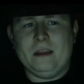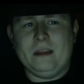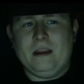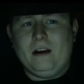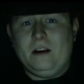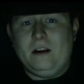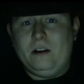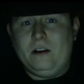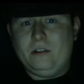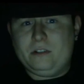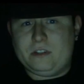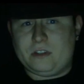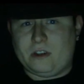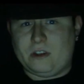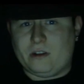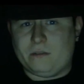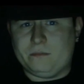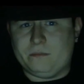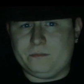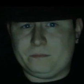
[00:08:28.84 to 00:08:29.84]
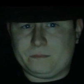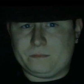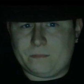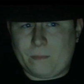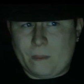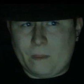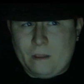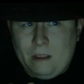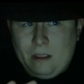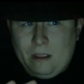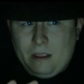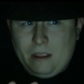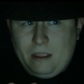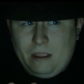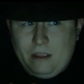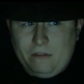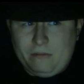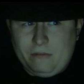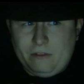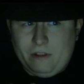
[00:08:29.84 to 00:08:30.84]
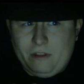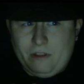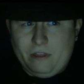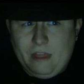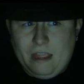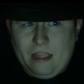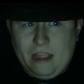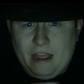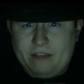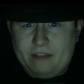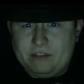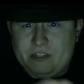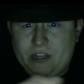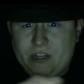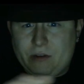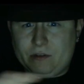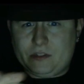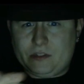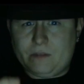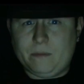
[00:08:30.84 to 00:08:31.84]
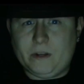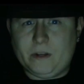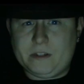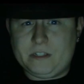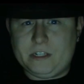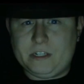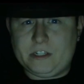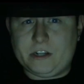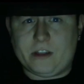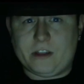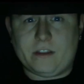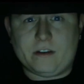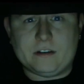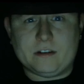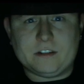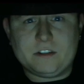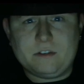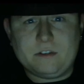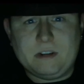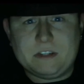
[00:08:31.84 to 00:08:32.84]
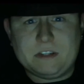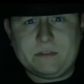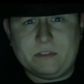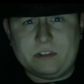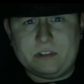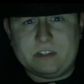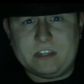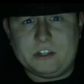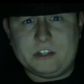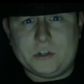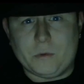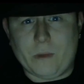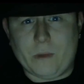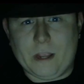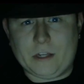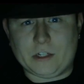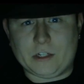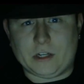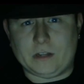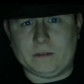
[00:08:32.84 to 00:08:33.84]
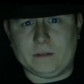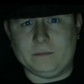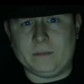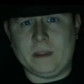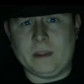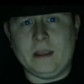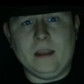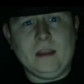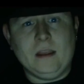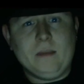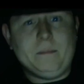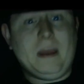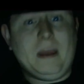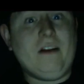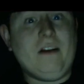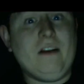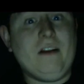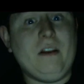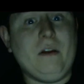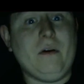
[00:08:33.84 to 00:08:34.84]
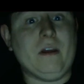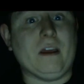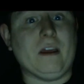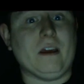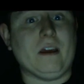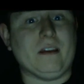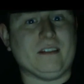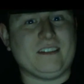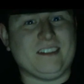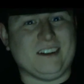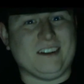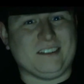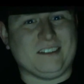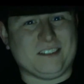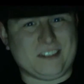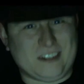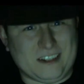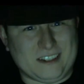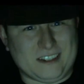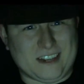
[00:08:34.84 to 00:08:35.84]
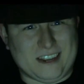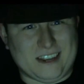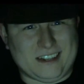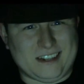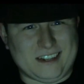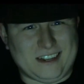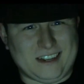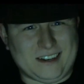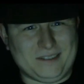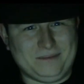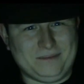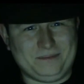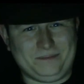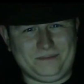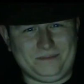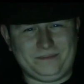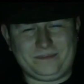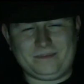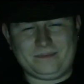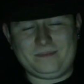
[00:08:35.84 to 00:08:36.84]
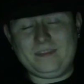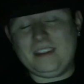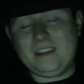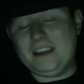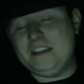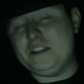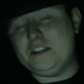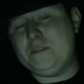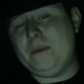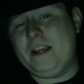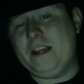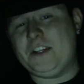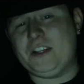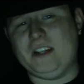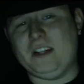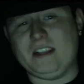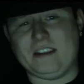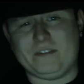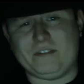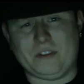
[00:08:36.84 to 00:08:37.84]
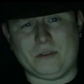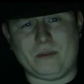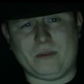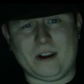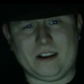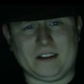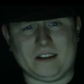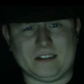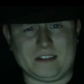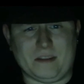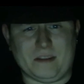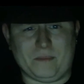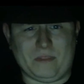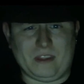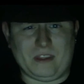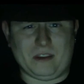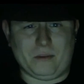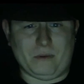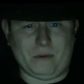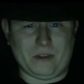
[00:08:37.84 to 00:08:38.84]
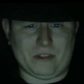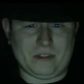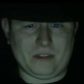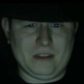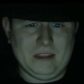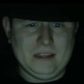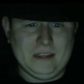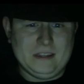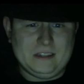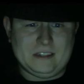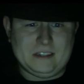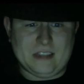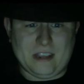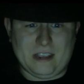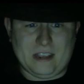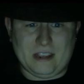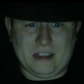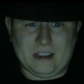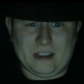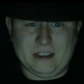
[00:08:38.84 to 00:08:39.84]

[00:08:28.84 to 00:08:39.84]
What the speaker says: Also, if they have secrets amongst each other in a stressful situation, paranoia starts to set in. Especially if you're running something with, say,